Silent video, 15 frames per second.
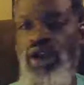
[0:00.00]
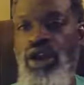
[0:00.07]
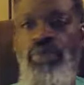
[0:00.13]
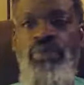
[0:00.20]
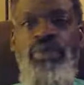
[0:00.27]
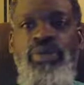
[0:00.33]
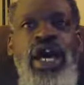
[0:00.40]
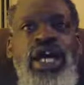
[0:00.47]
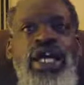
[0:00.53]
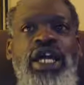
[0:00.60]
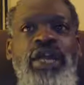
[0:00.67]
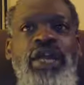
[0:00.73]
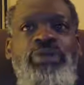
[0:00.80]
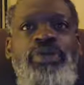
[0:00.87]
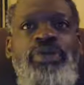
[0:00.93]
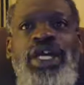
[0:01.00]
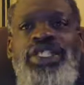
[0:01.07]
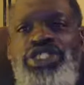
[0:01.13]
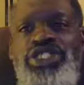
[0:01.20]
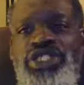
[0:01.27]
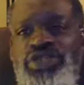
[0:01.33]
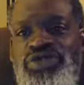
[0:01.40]
how can I put it, as
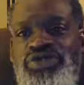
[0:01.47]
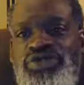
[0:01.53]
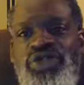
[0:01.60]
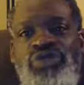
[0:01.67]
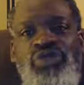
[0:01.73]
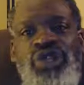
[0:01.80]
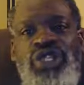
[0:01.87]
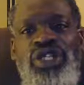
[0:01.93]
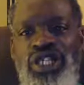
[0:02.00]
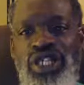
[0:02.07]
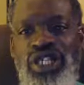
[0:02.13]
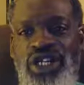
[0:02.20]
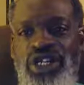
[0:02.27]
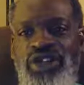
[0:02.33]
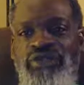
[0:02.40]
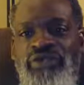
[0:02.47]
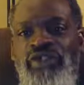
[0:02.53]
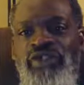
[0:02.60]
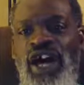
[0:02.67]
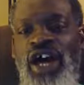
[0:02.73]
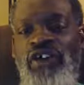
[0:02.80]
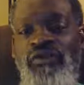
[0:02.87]
children it wasn't clearly
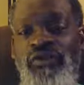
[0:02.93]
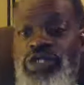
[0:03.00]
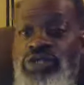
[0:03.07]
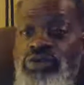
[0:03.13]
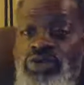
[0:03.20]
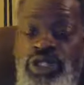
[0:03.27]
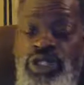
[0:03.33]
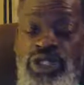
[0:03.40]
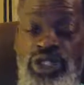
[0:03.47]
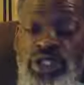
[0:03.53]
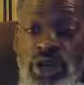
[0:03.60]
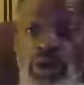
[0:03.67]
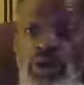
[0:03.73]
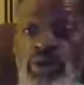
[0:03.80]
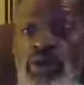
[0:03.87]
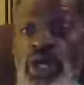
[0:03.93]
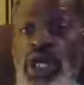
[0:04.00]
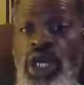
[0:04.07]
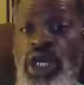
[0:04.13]
defined for us and we was told you